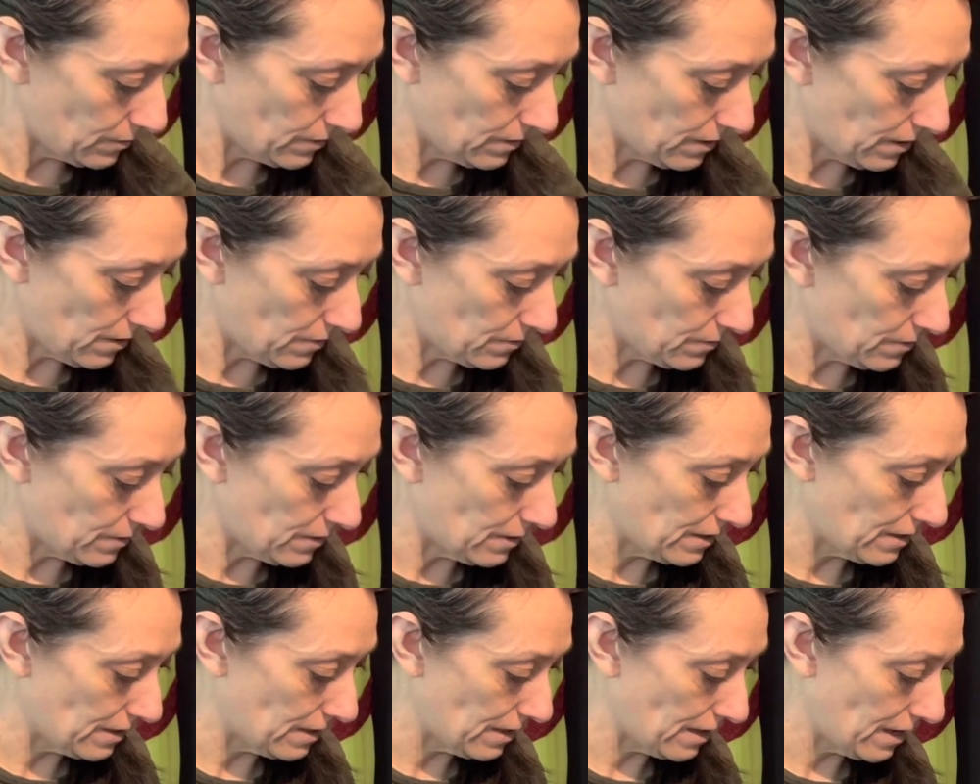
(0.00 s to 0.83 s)
Oh.
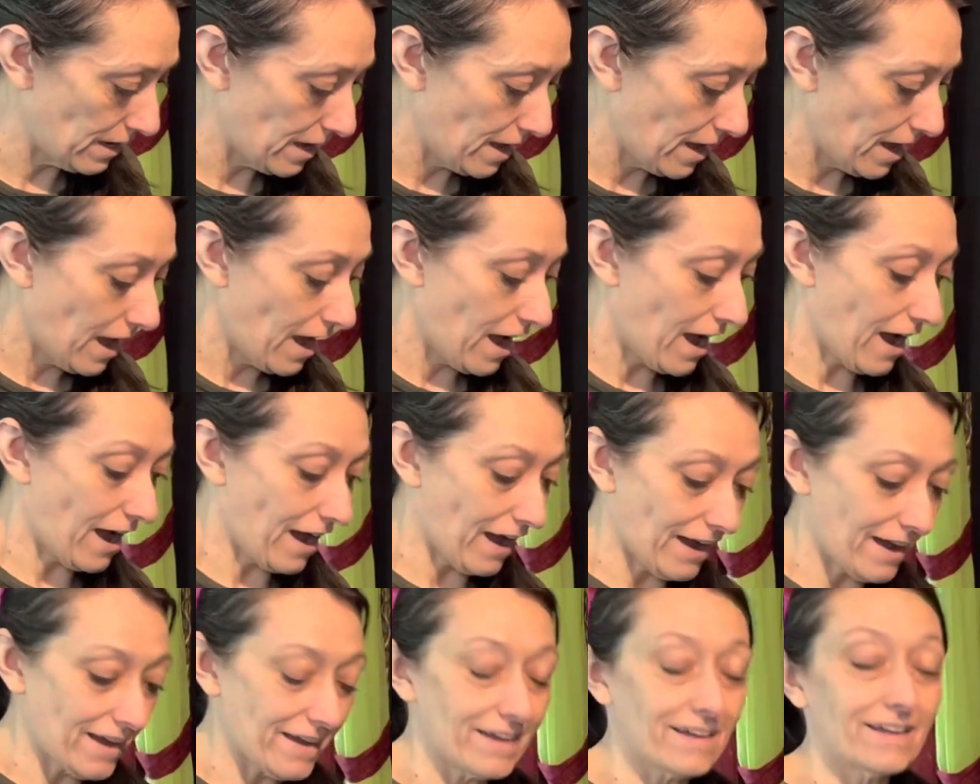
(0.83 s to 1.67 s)

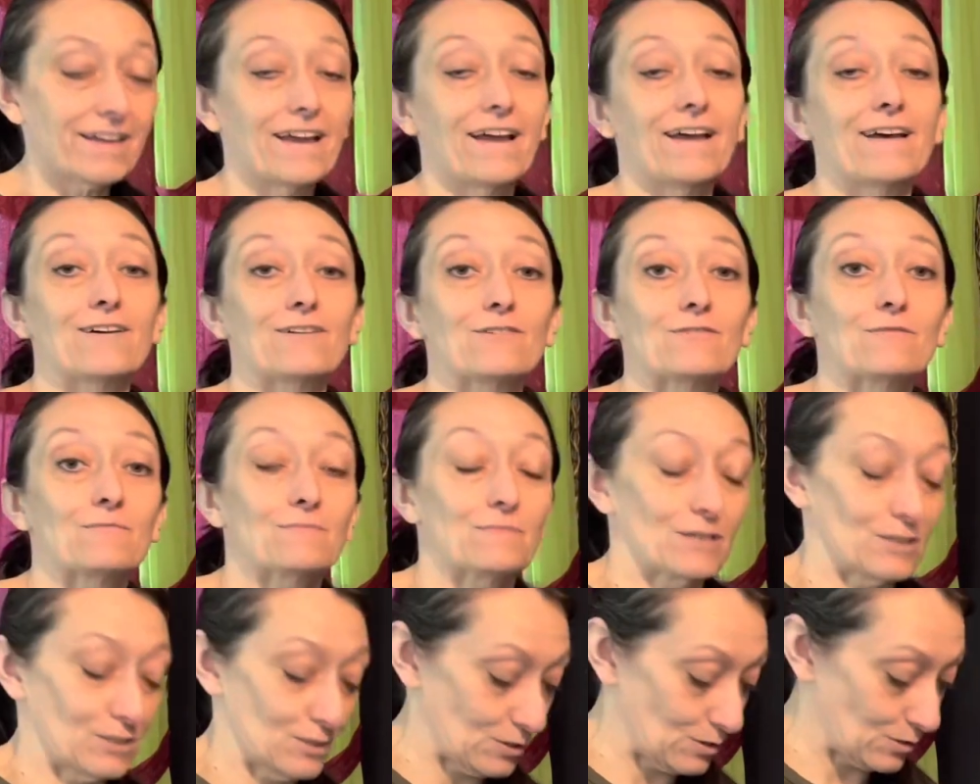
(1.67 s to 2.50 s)
I am
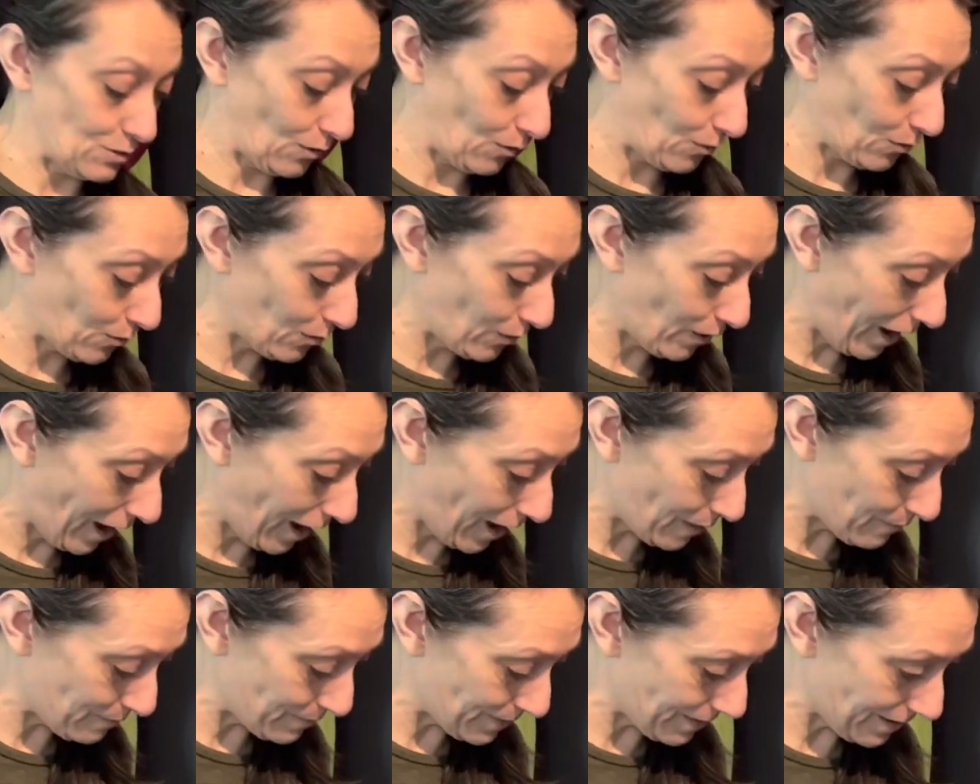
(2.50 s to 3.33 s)
so
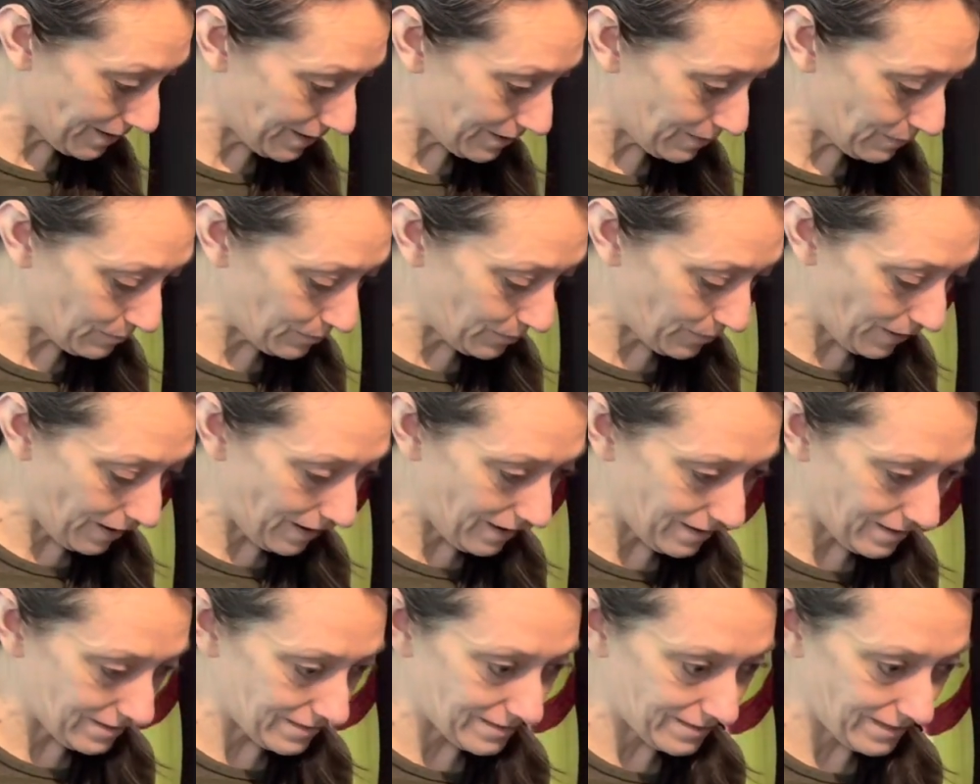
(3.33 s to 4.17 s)
happy and
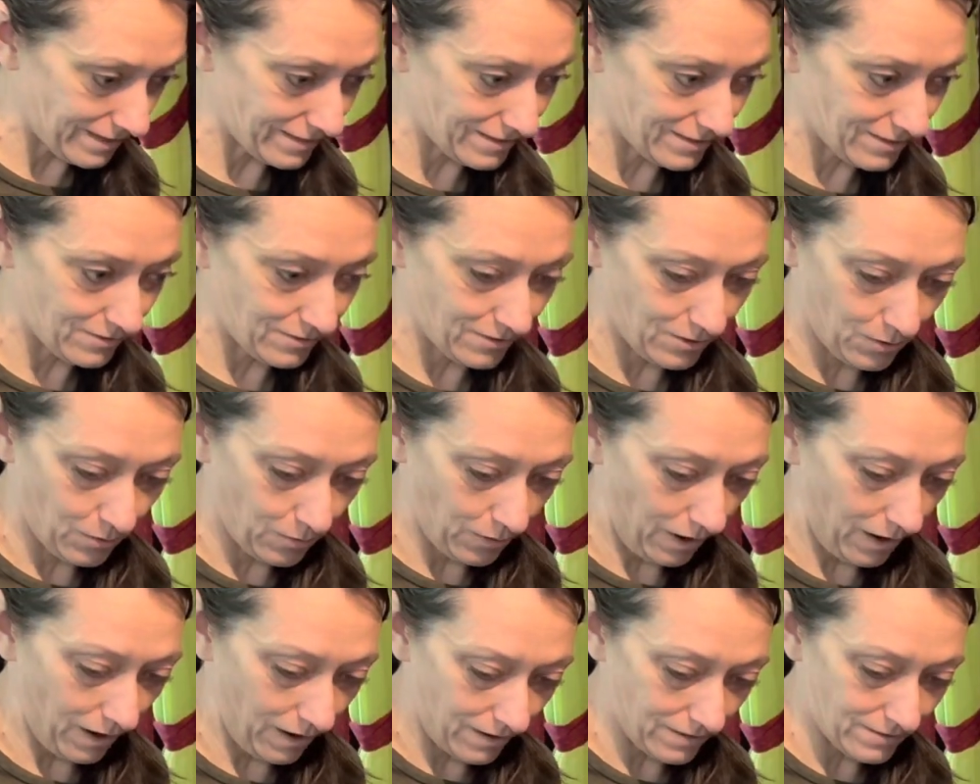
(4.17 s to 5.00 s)
impressed. That's so
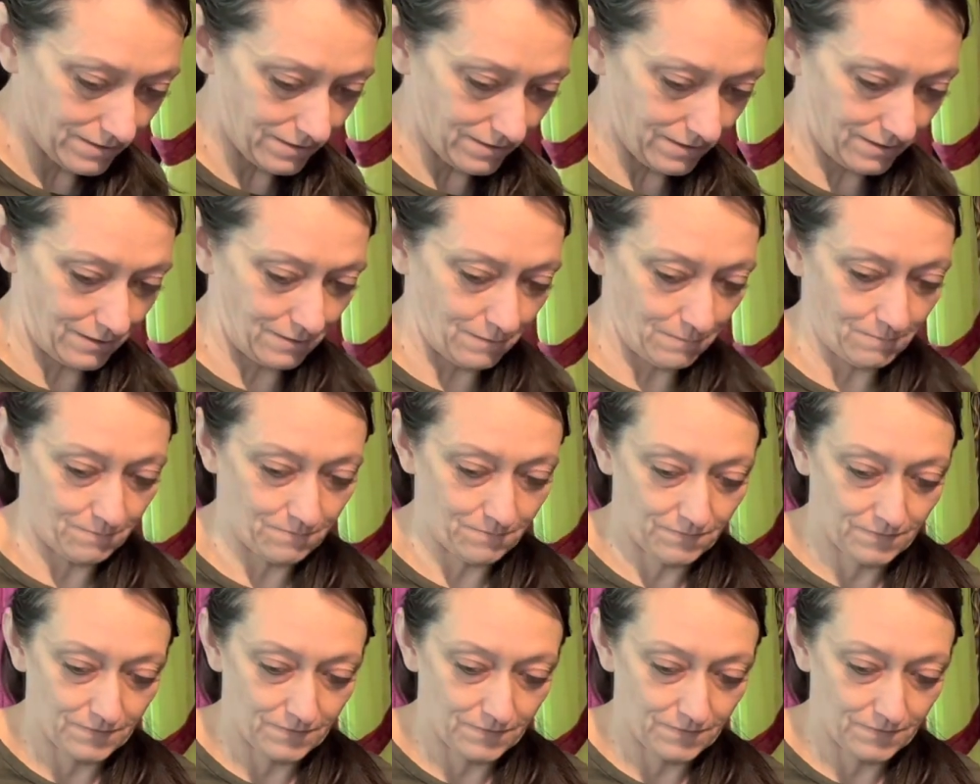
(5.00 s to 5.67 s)
awesome.